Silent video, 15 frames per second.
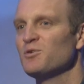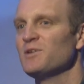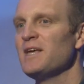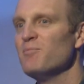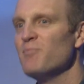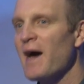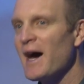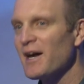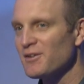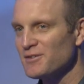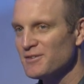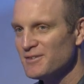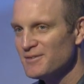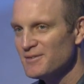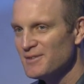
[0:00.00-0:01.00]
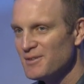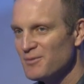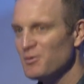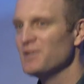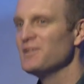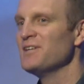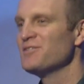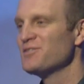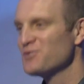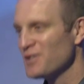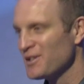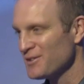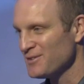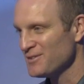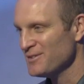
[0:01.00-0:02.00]
where they battled, where they
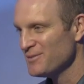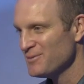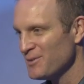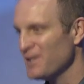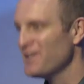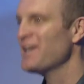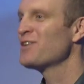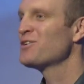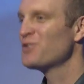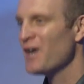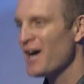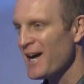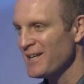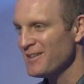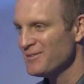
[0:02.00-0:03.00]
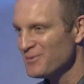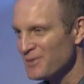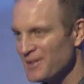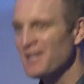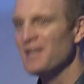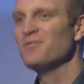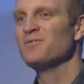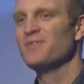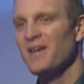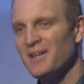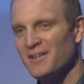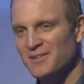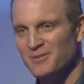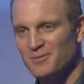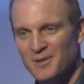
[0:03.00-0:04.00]
struggled, where they cried, where they
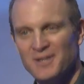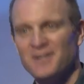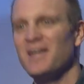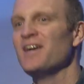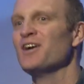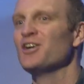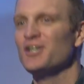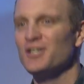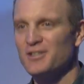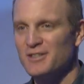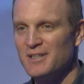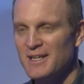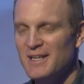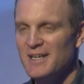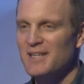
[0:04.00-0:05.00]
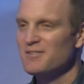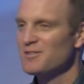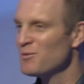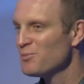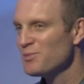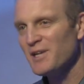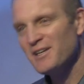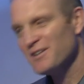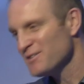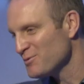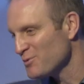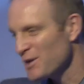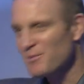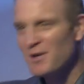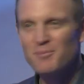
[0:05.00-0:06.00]
failed, where they hurt. Some players
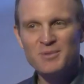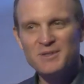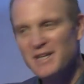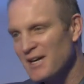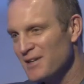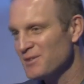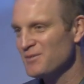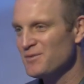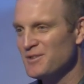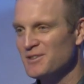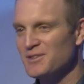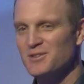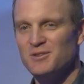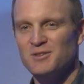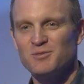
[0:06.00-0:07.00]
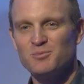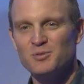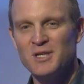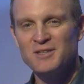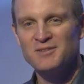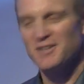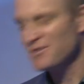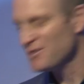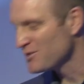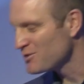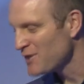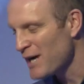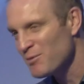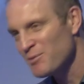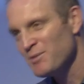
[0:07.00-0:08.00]
run up and down the field doing sprints, others
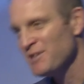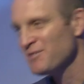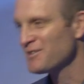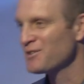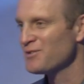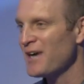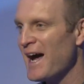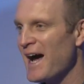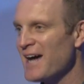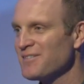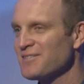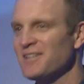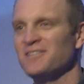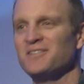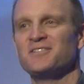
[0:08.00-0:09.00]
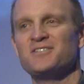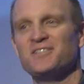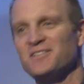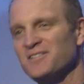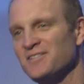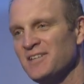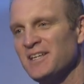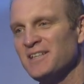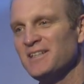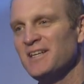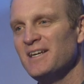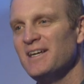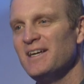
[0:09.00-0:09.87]
grab a piece of grass, others just sit.